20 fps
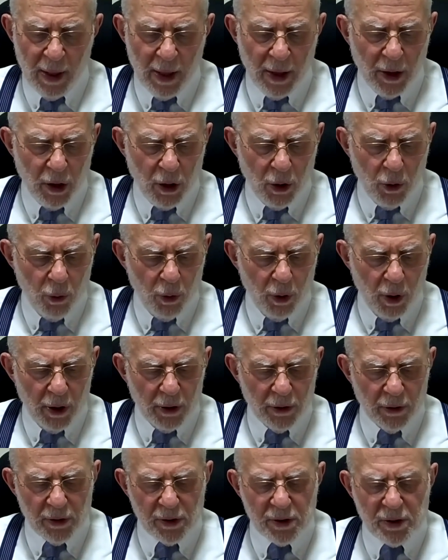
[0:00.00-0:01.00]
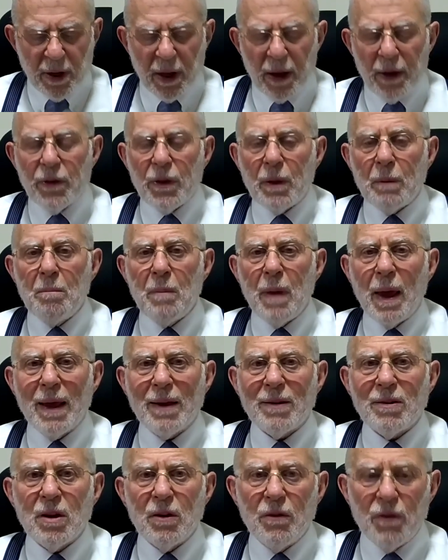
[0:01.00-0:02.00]
you will understand the
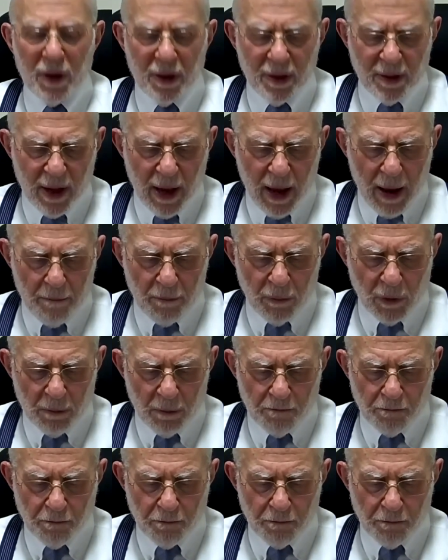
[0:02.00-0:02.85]
massive attempt